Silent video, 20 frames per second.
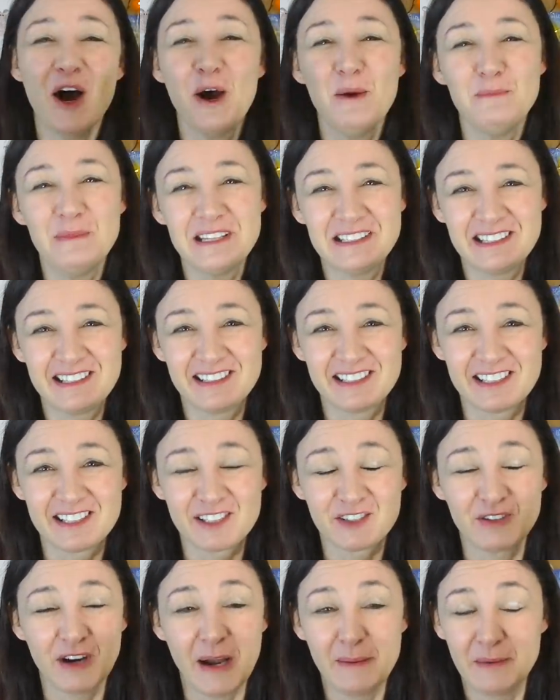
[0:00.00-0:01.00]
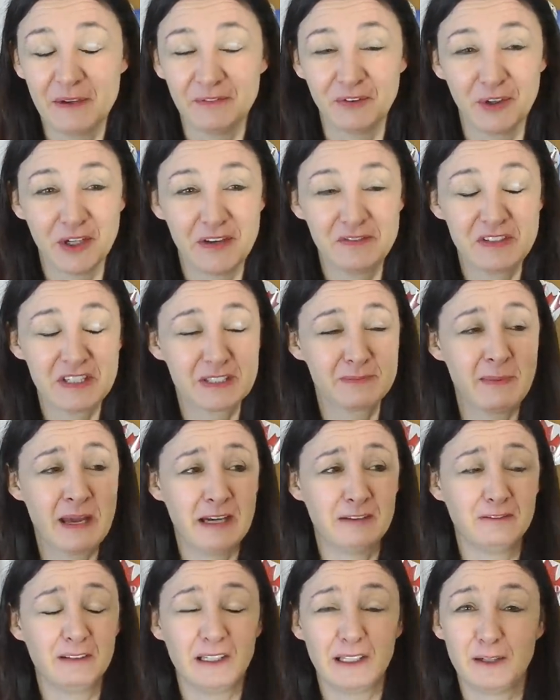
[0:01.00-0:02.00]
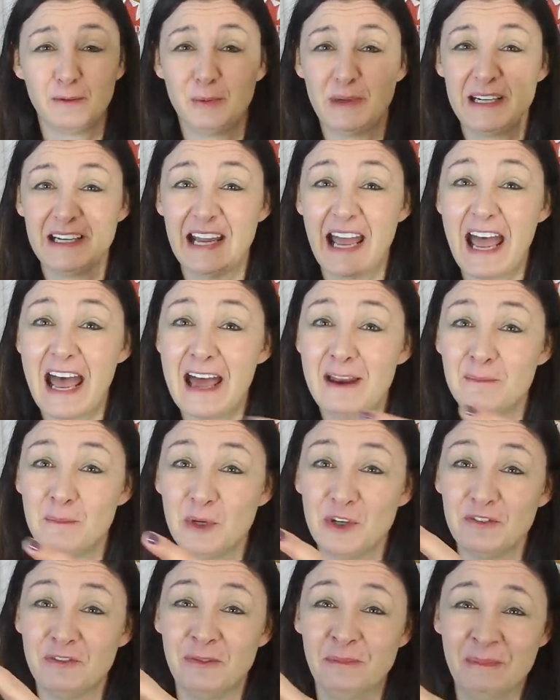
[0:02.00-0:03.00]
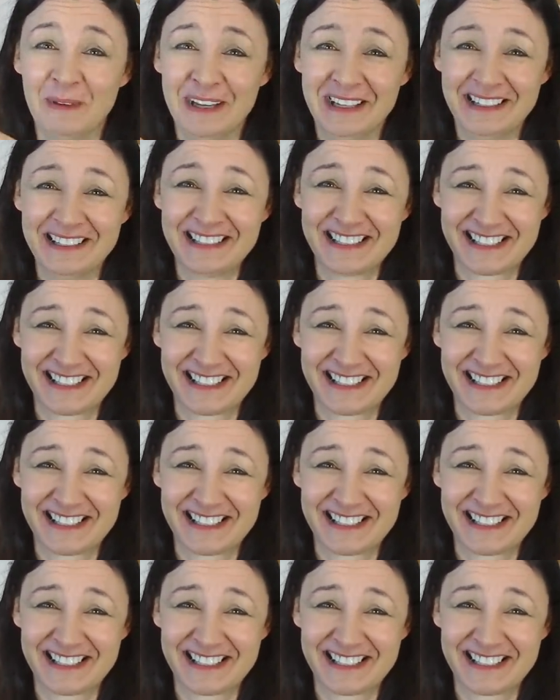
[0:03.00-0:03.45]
hope this has described it for you. I've just made a really weird hand move.